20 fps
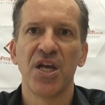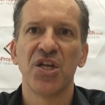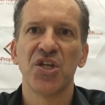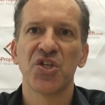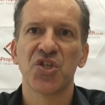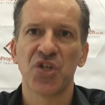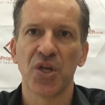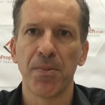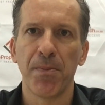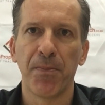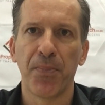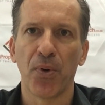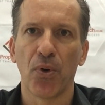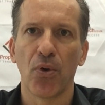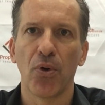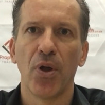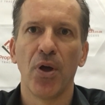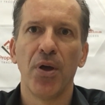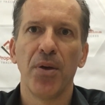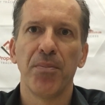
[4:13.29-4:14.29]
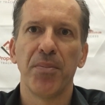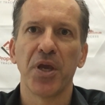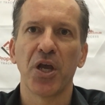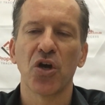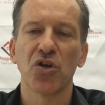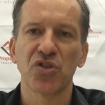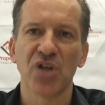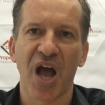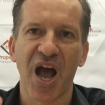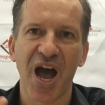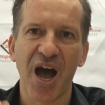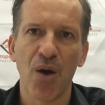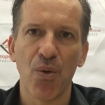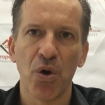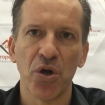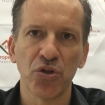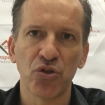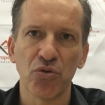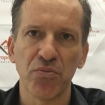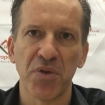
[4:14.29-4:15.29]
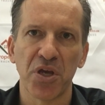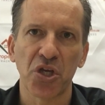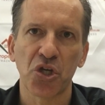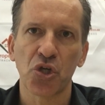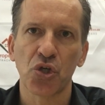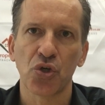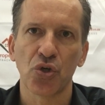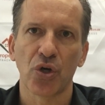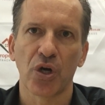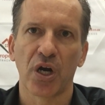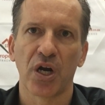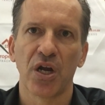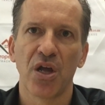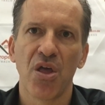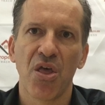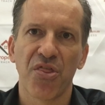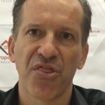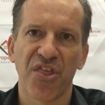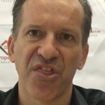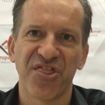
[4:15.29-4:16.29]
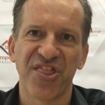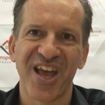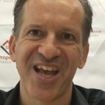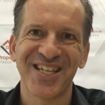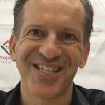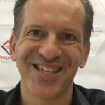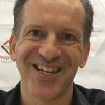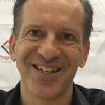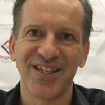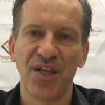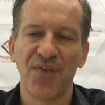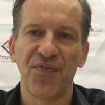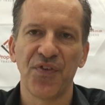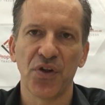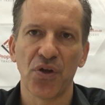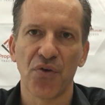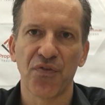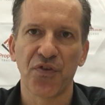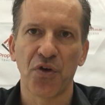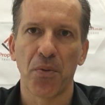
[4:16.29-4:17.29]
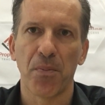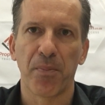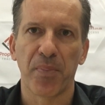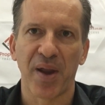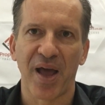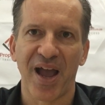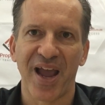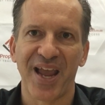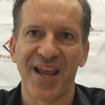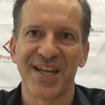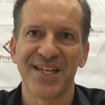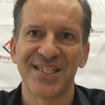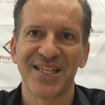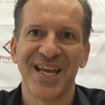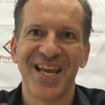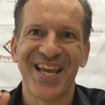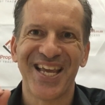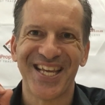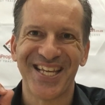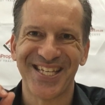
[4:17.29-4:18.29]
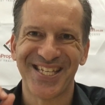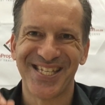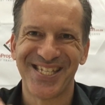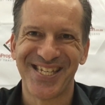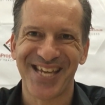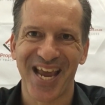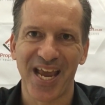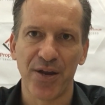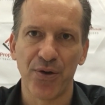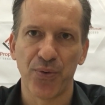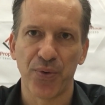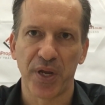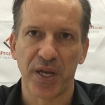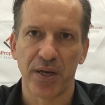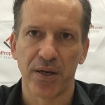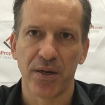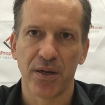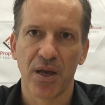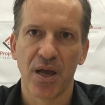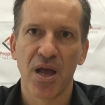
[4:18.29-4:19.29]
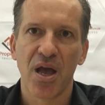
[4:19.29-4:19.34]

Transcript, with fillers: Simple because I want to make sure that that certificate of compliance is genuine.